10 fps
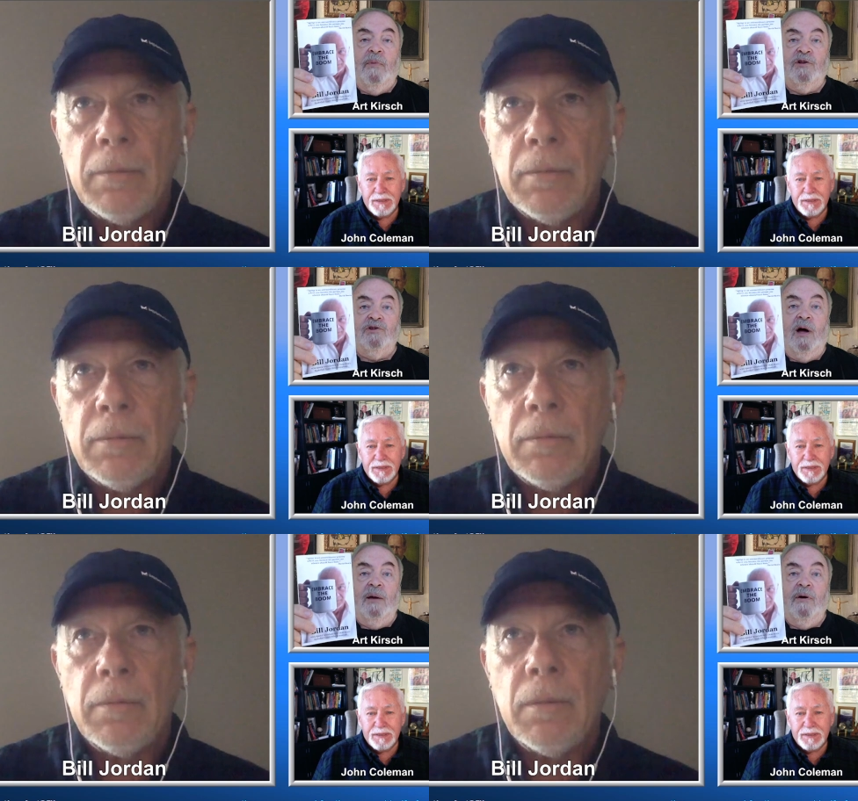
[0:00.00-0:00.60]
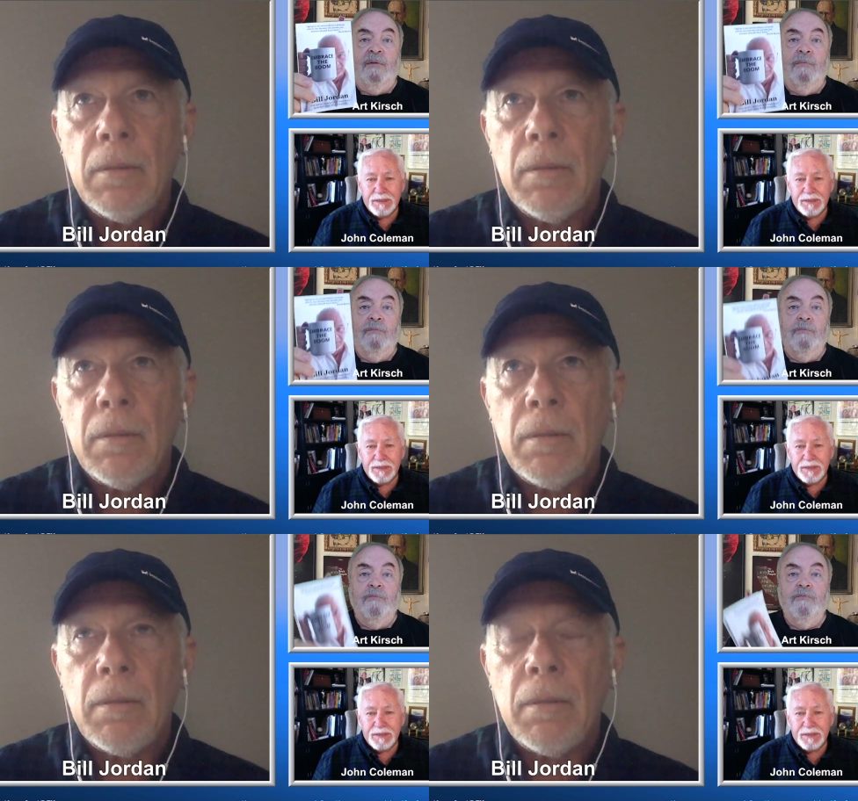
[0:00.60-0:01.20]
Speaker 1: much time on?
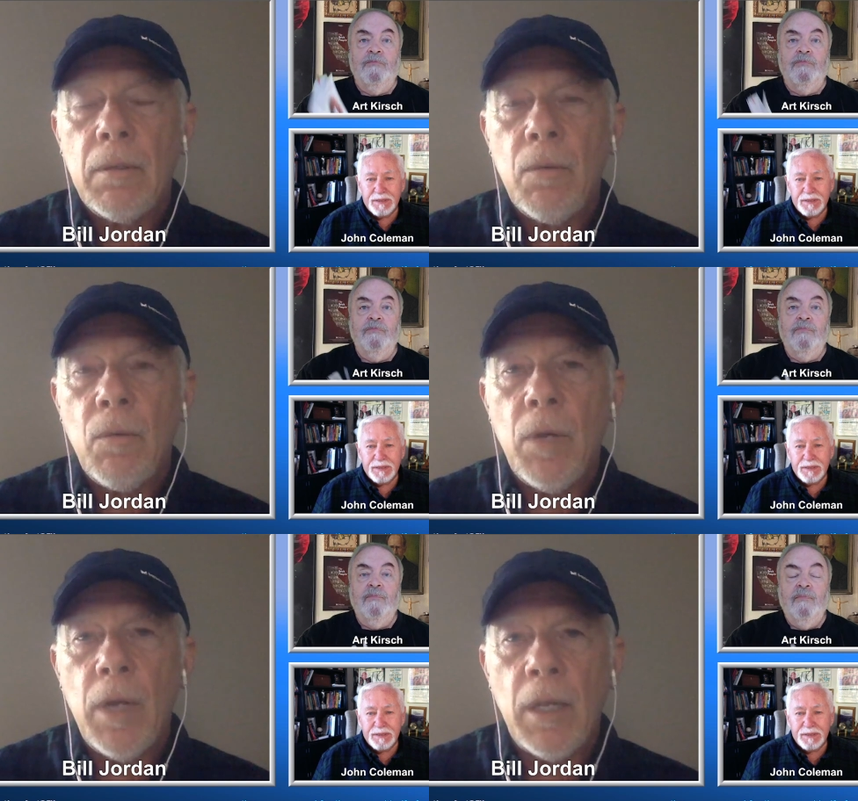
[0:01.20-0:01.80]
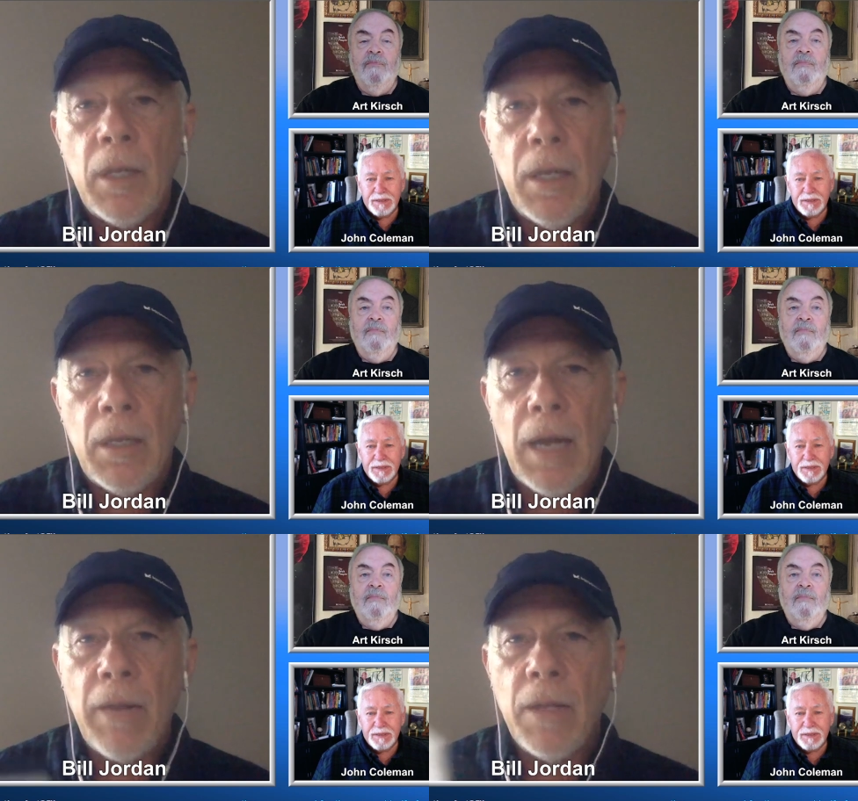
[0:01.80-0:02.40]
Speaker 2: Well, a, a
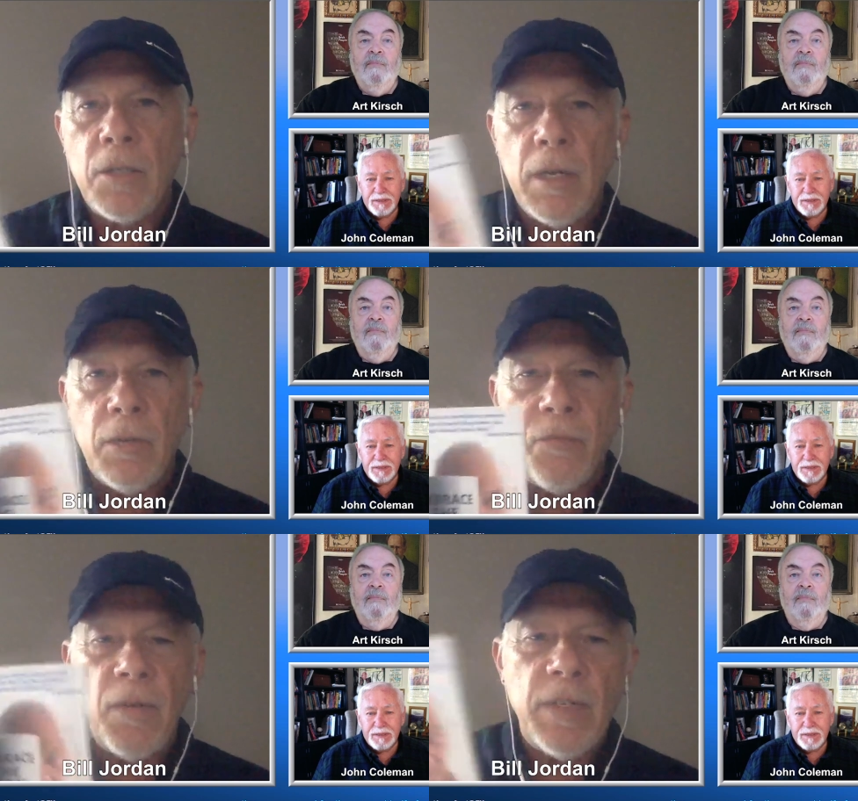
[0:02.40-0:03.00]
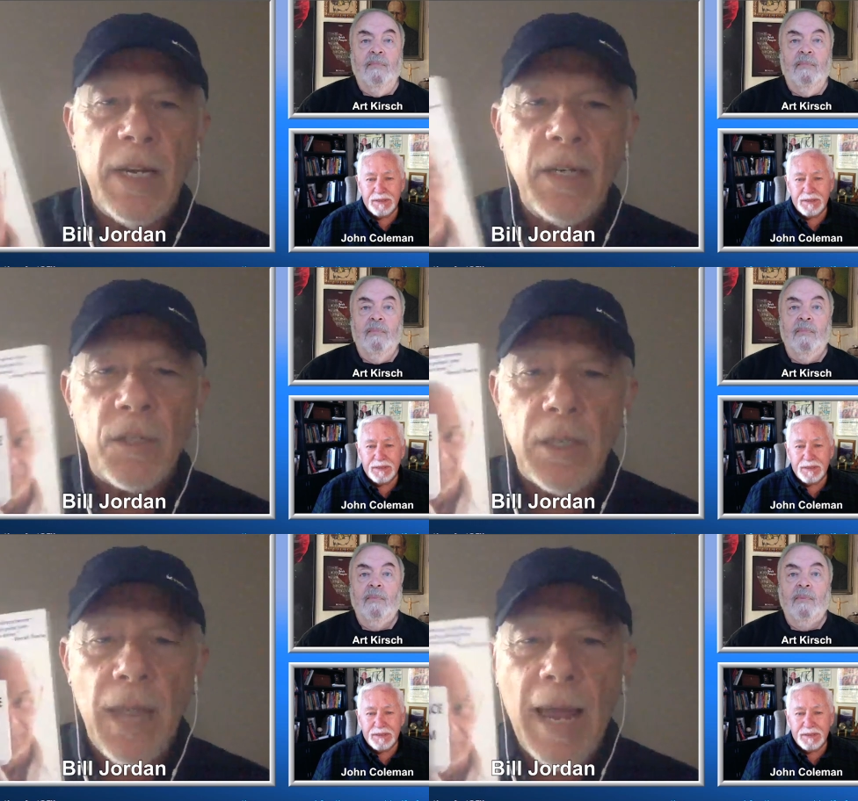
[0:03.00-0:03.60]
lot of this is
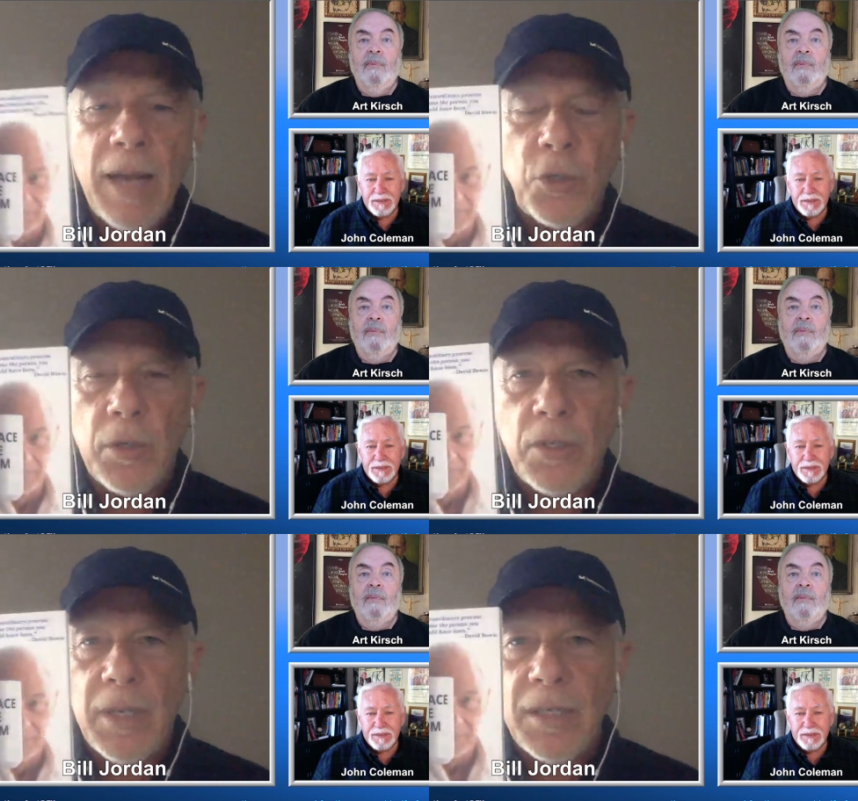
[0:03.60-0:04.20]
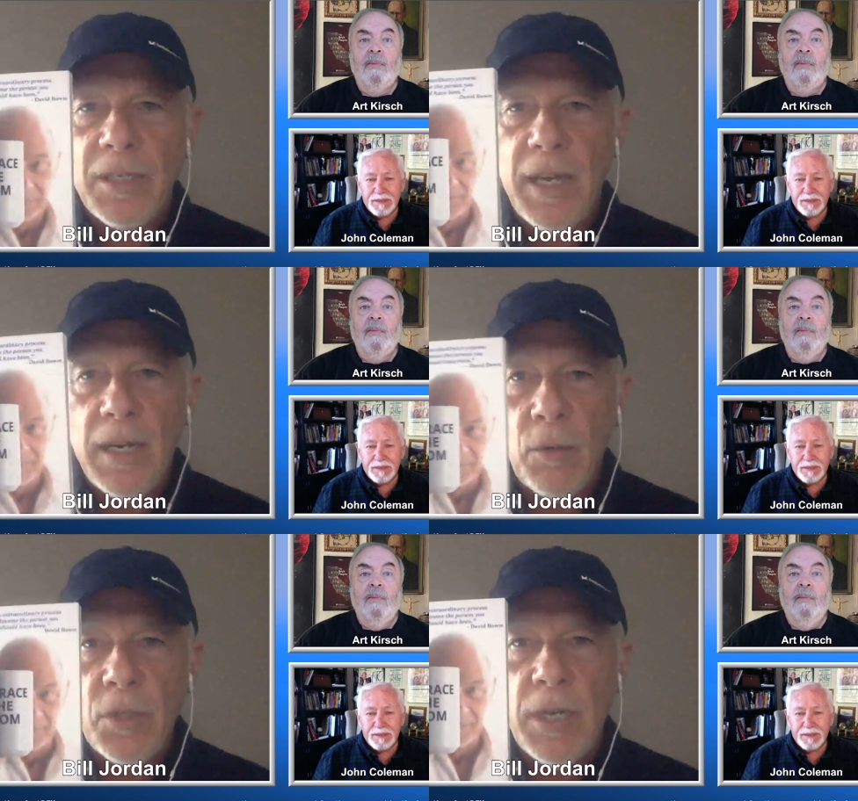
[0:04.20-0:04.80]
15 slash
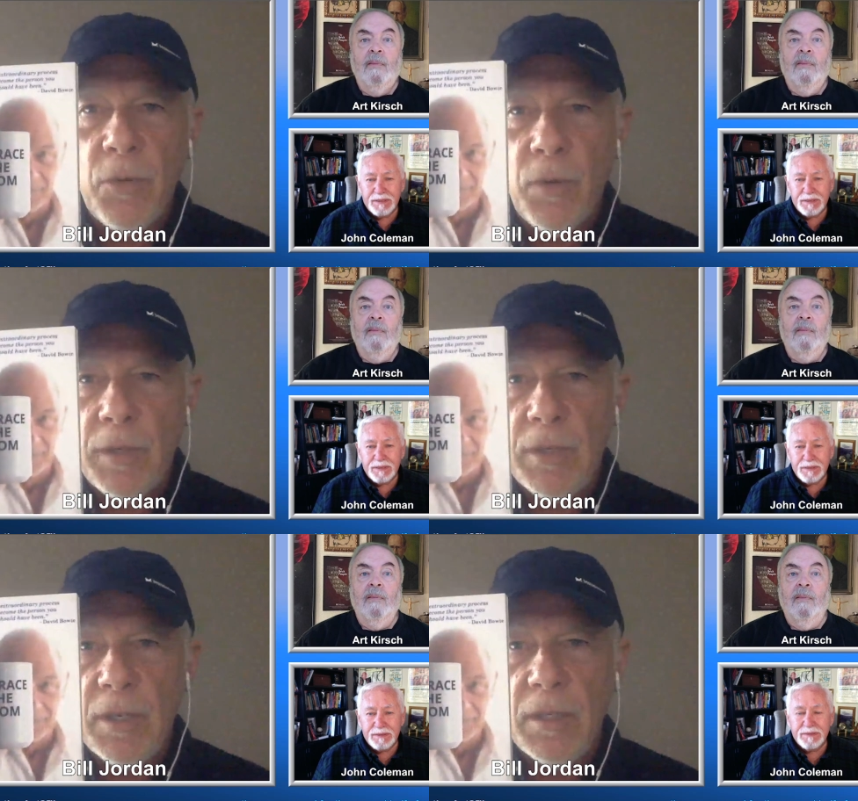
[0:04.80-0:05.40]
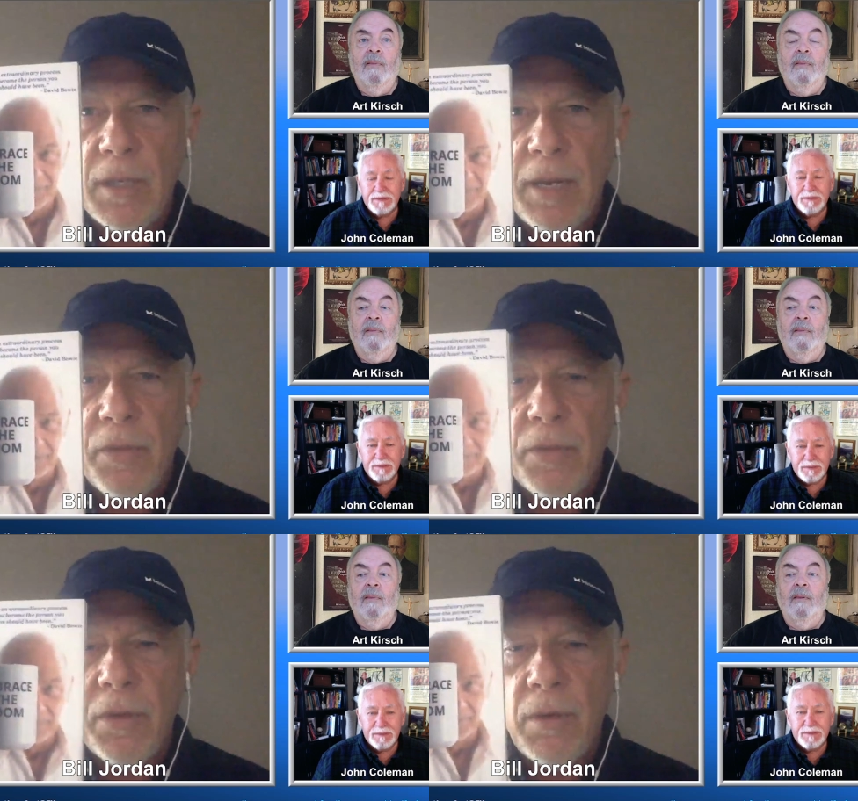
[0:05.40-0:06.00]
16, little secret
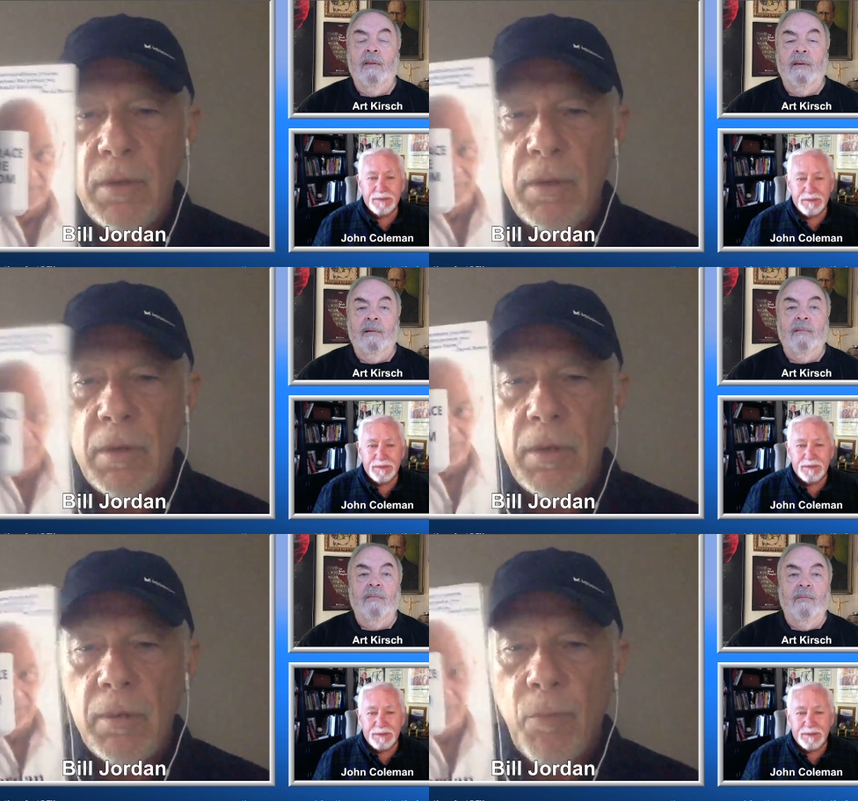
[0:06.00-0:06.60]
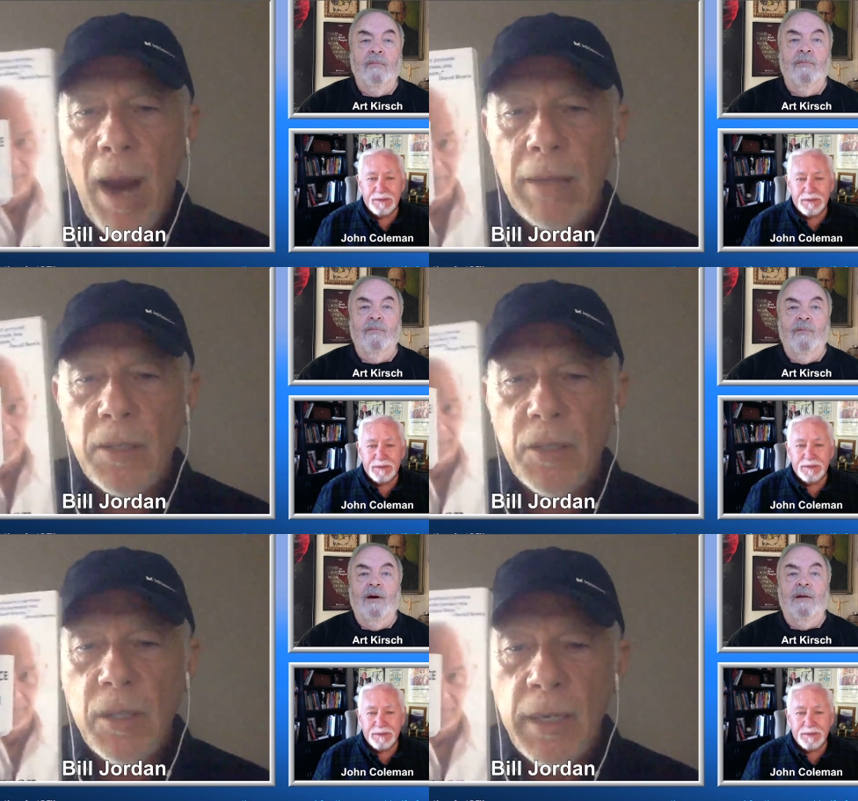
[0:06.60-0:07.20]
16th
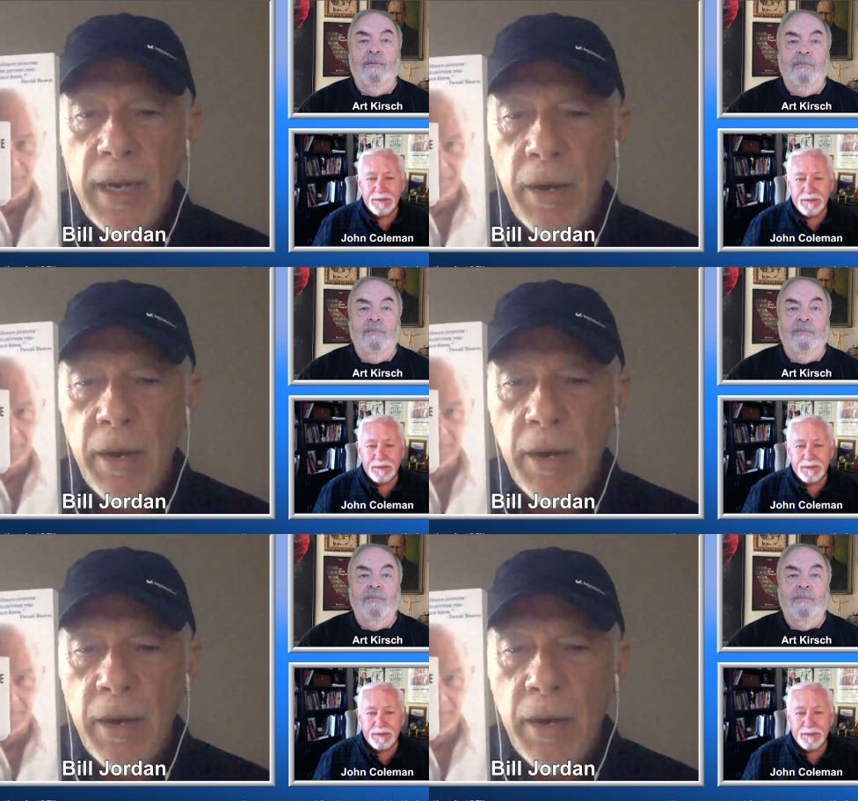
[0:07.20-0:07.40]
practice right. in